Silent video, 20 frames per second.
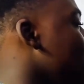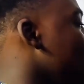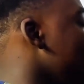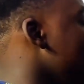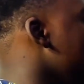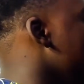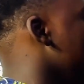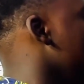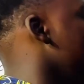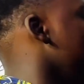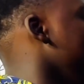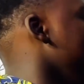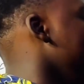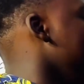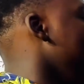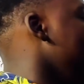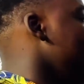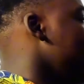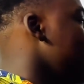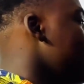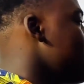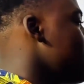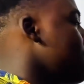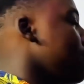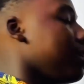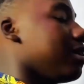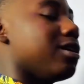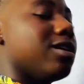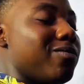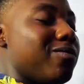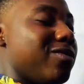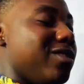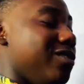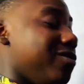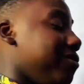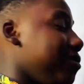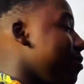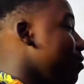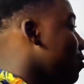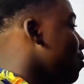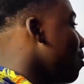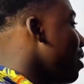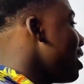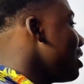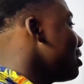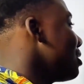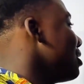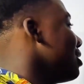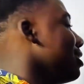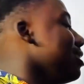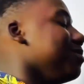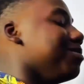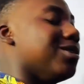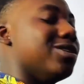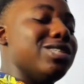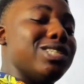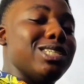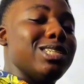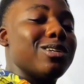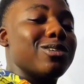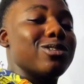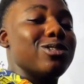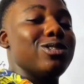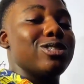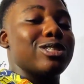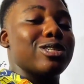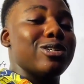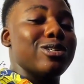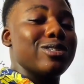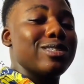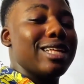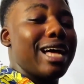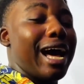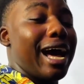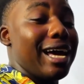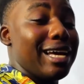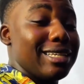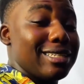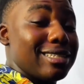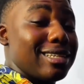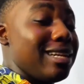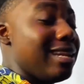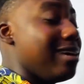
being to trade like this. If you've mastered emotional control to the highest